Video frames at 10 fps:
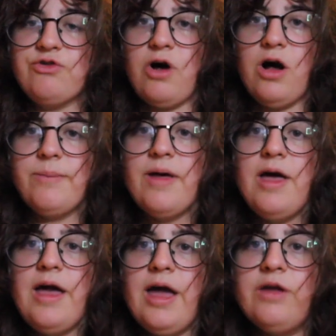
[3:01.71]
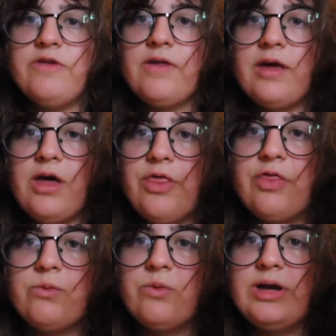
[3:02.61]
shop. It's like a
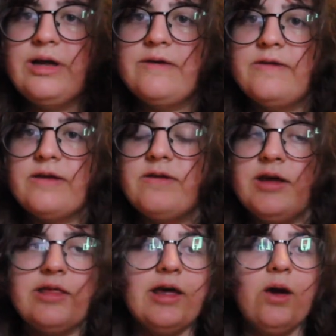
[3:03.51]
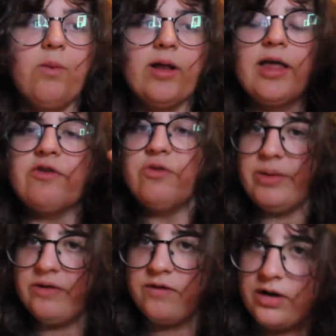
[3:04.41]
360 thing where like
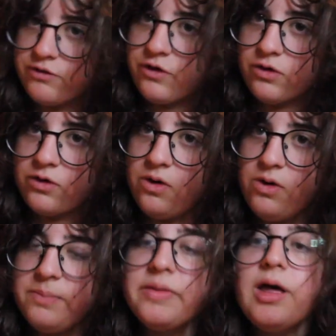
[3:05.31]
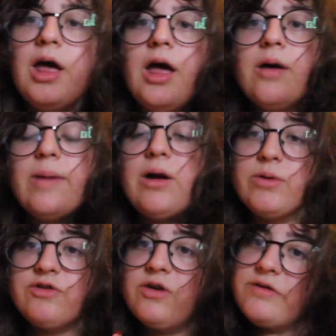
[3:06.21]
spins in a circle. My
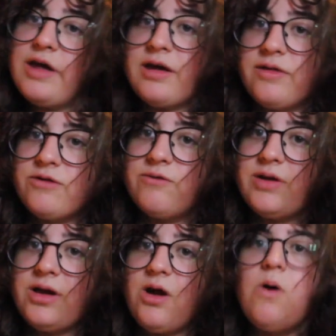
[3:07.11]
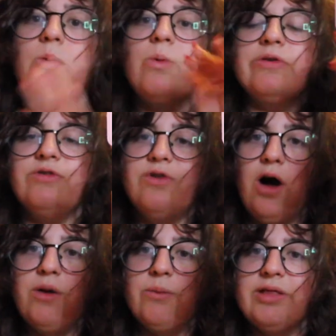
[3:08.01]
original take of this video was
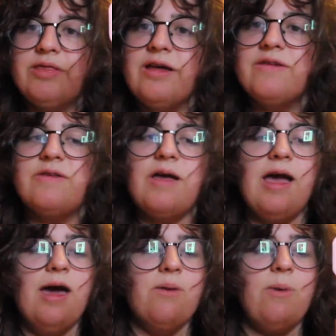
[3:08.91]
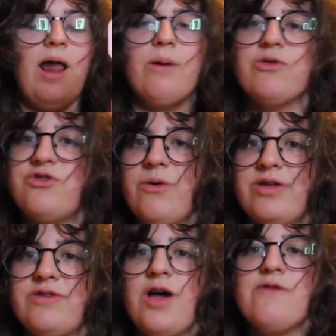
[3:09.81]
done with this and when I was
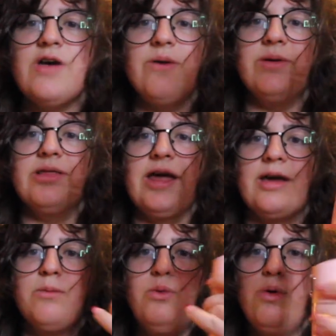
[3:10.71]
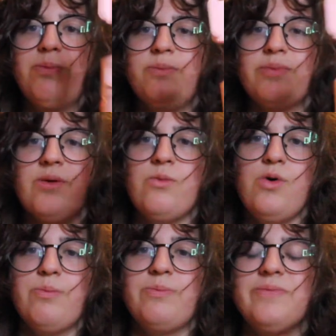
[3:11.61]
showing stuff it would like whoop
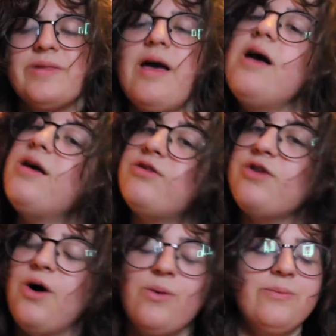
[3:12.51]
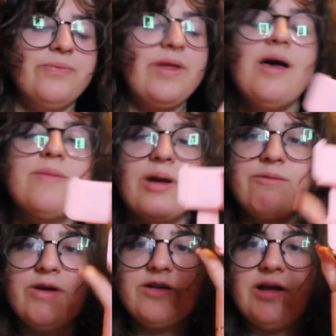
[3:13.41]
whoop. So but
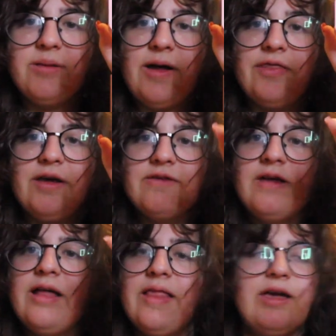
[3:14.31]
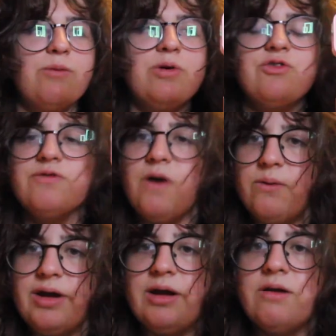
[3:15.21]
I'm very excited about this and like you put your
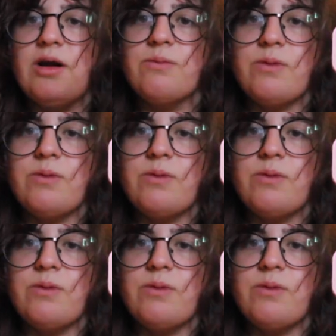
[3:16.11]
phone here and it